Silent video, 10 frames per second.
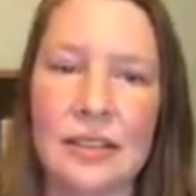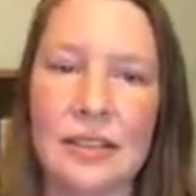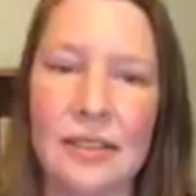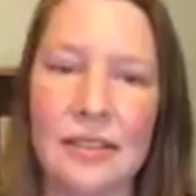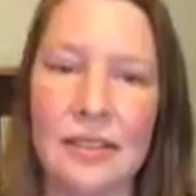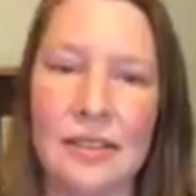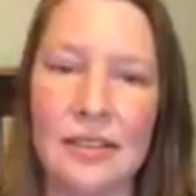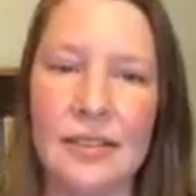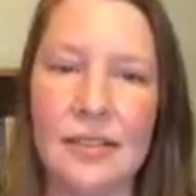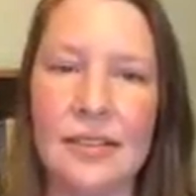
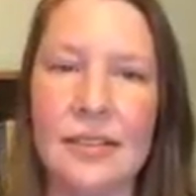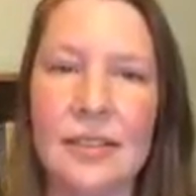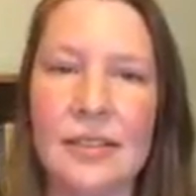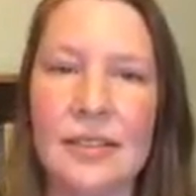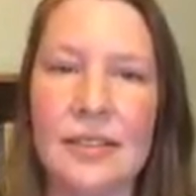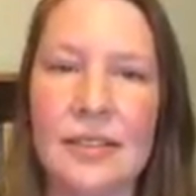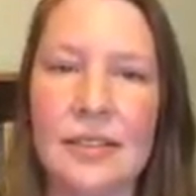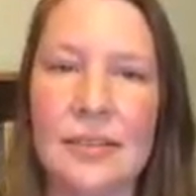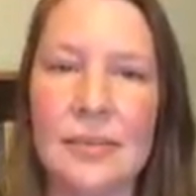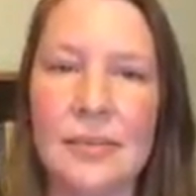
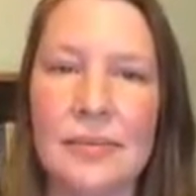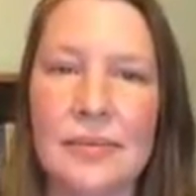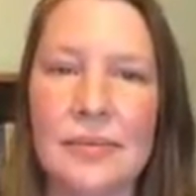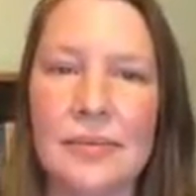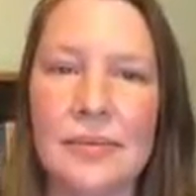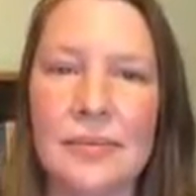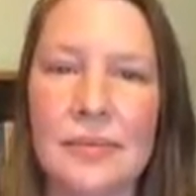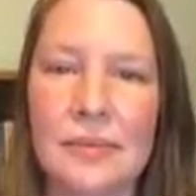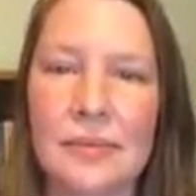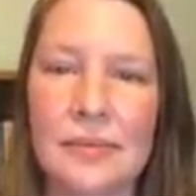
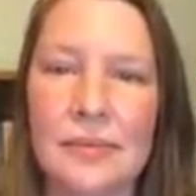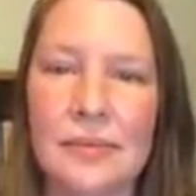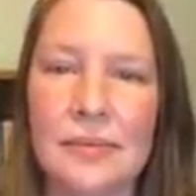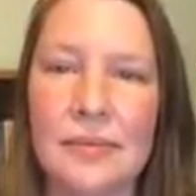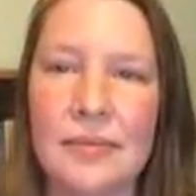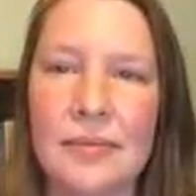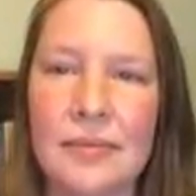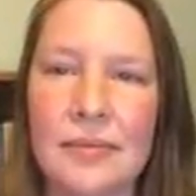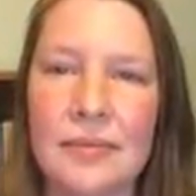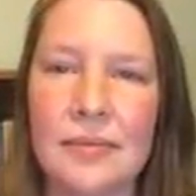
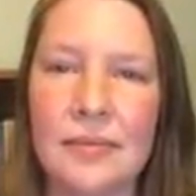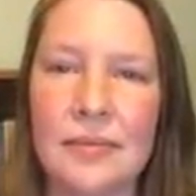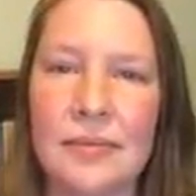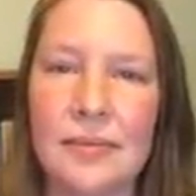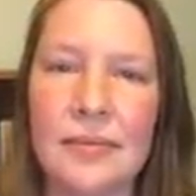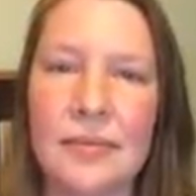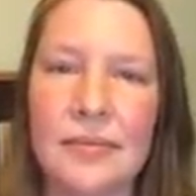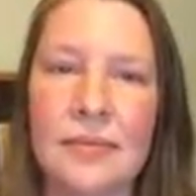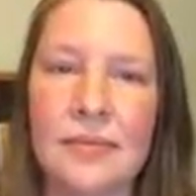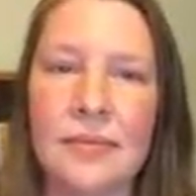
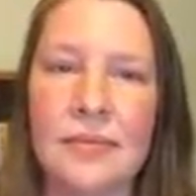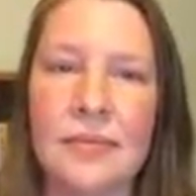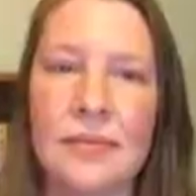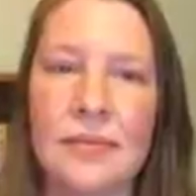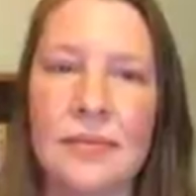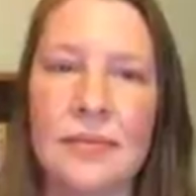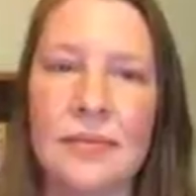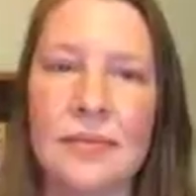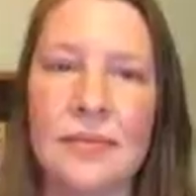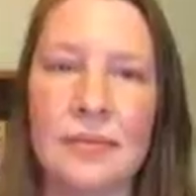
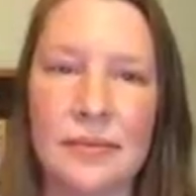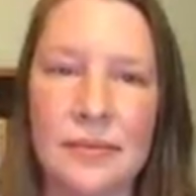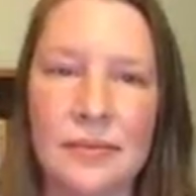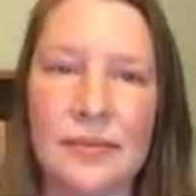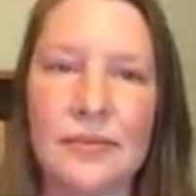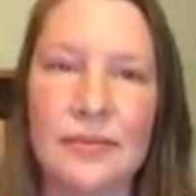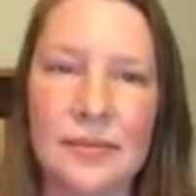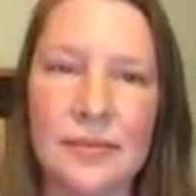The person shown says nothing.